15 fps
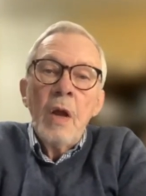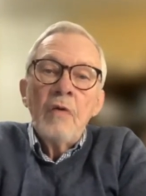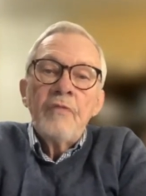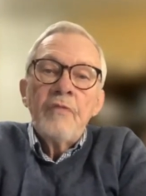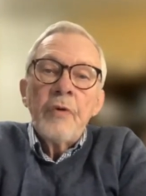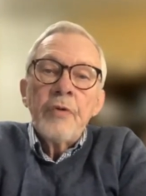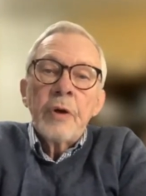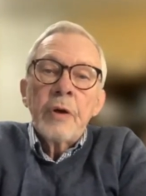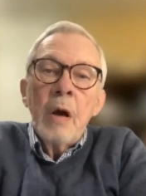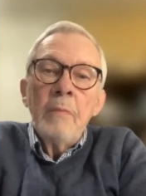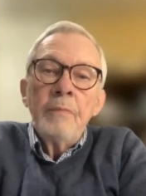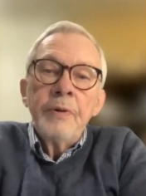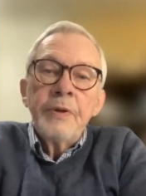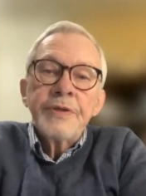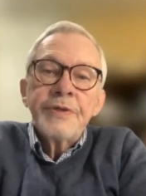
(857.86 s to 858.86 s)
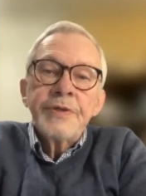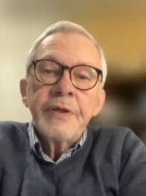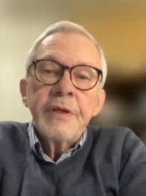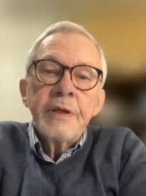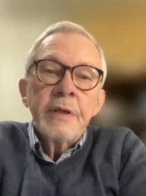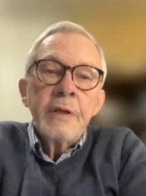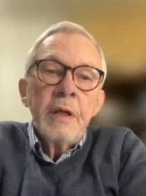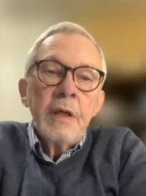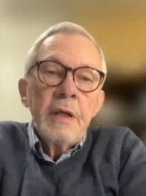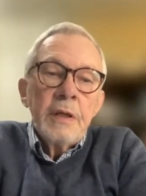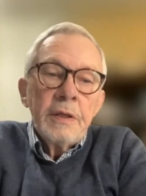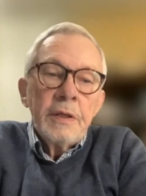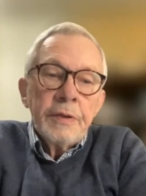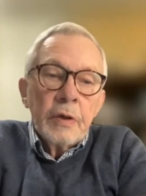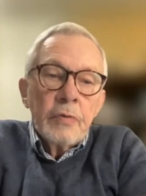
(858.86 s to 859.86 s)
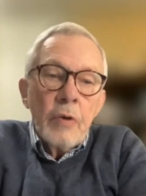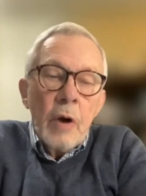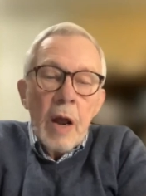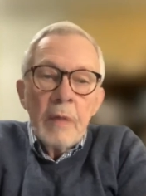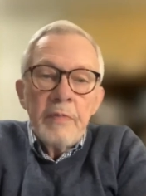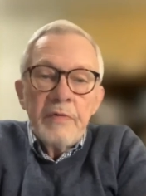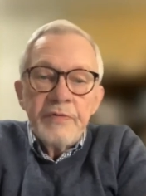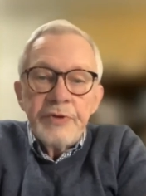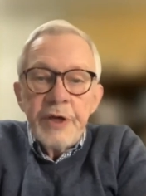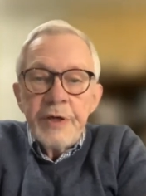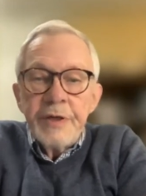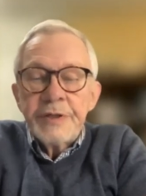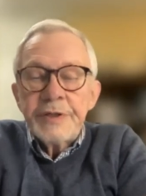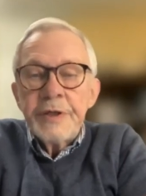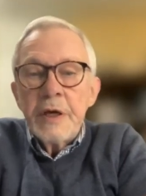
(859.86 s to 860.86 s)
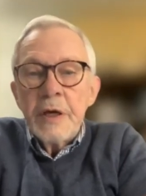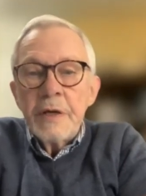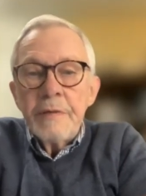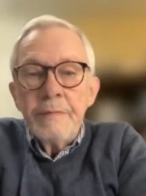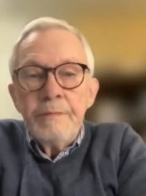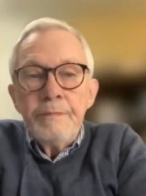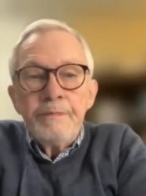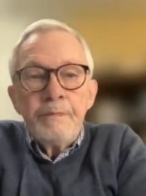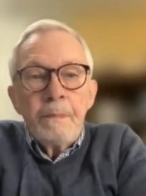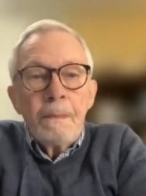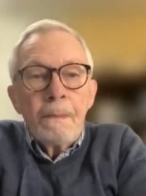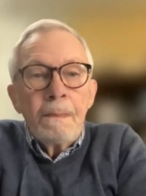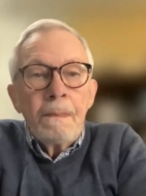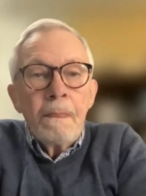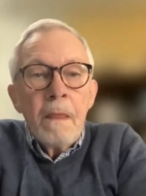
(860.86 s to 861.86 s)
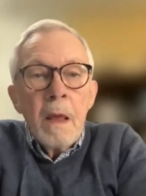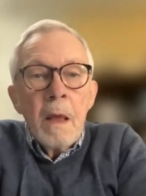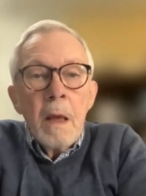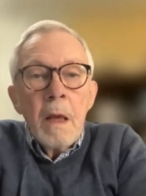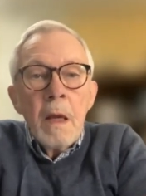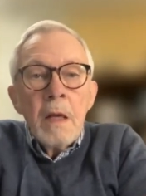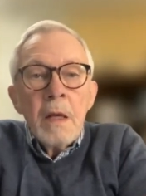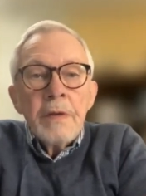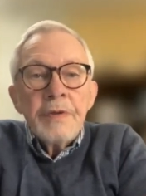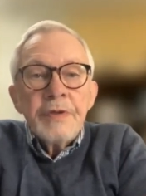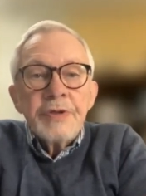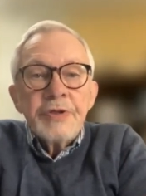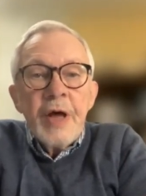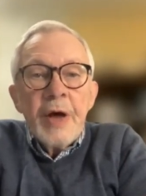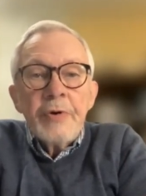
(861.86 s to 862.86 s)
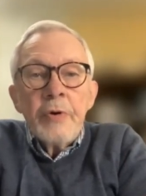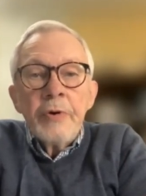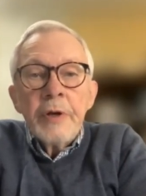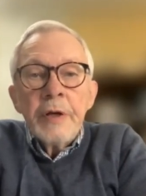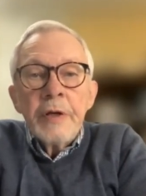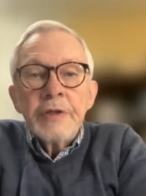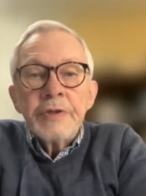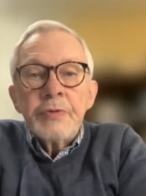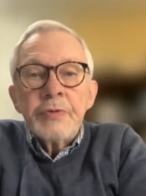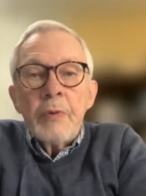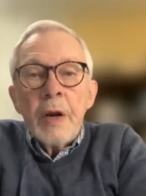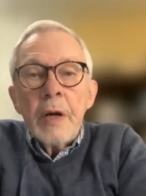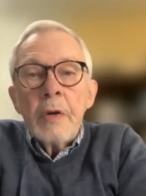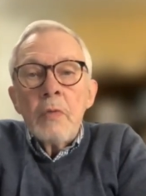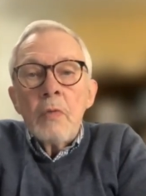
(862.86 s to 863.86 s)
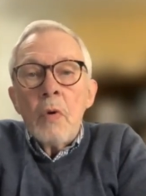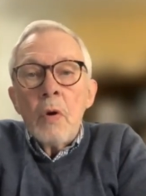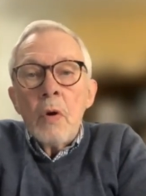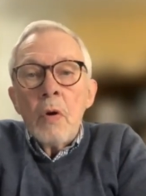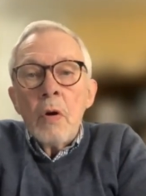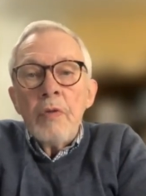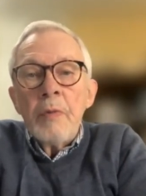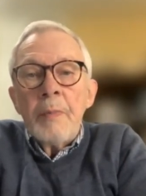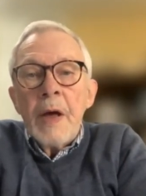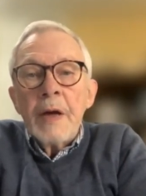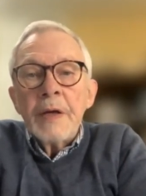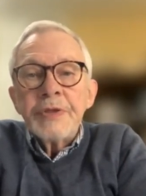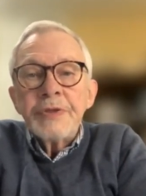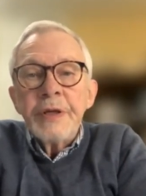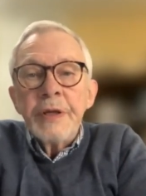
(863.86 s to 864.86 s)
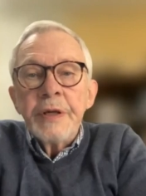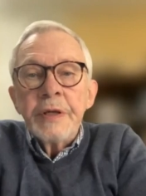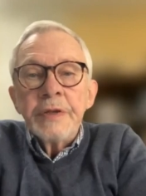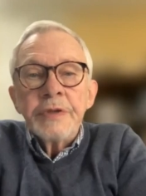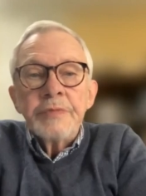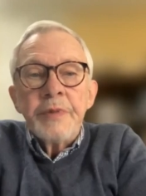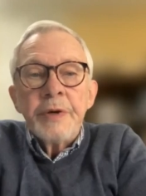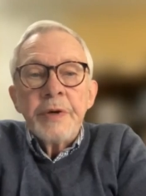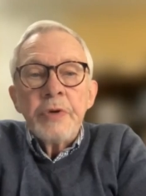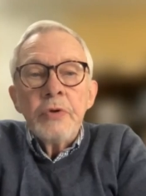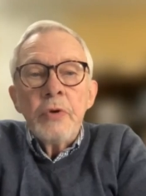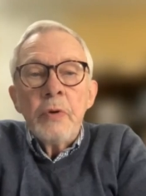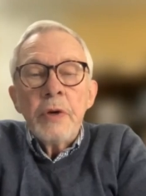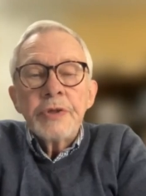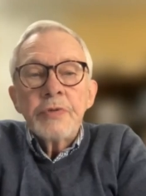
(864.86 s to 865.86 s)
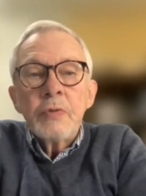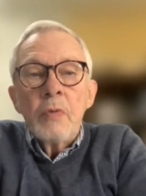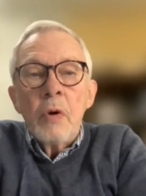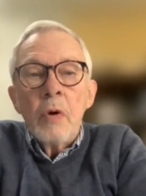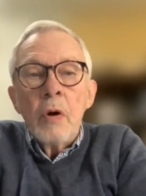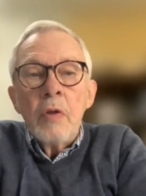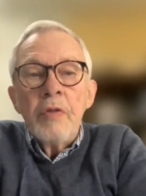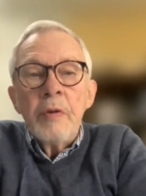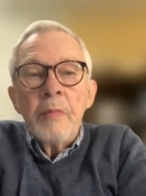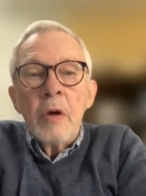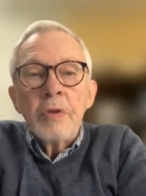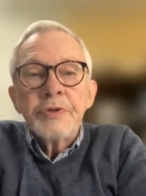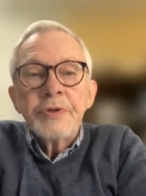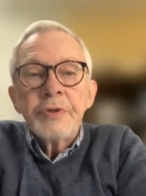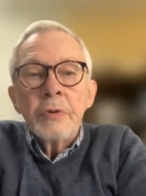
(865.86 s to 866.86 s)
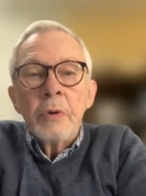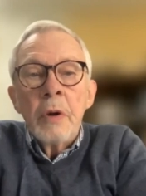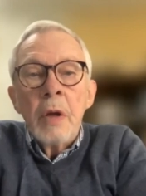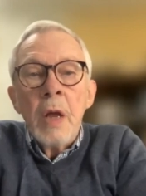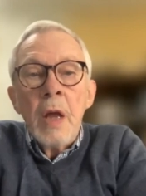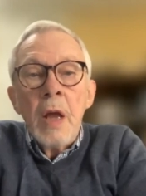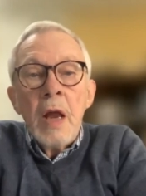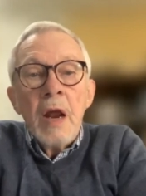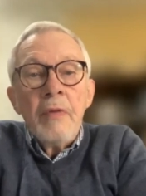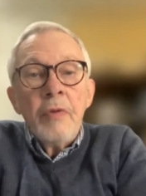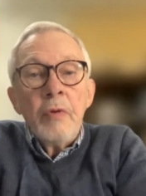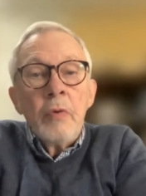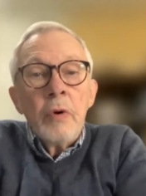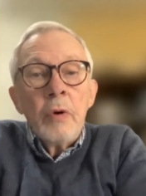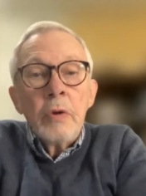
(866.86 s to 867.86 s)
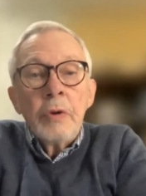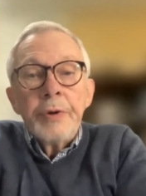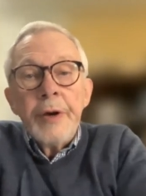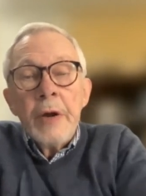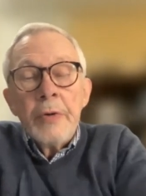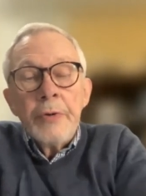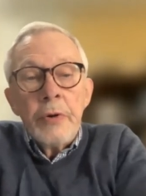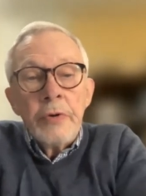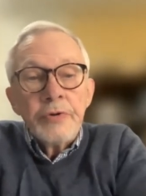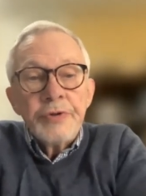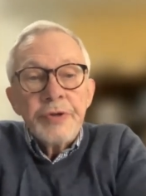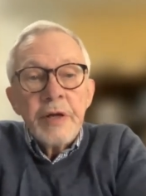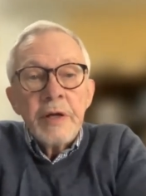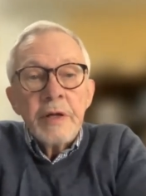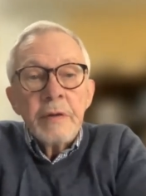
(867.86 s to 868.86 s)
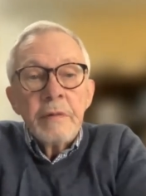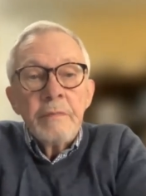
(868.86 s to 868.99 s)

for their complicity in the crime of genocide. This is not only an Israeli war on the Palestinians, but a U.S. war on them also, and the world now knows that.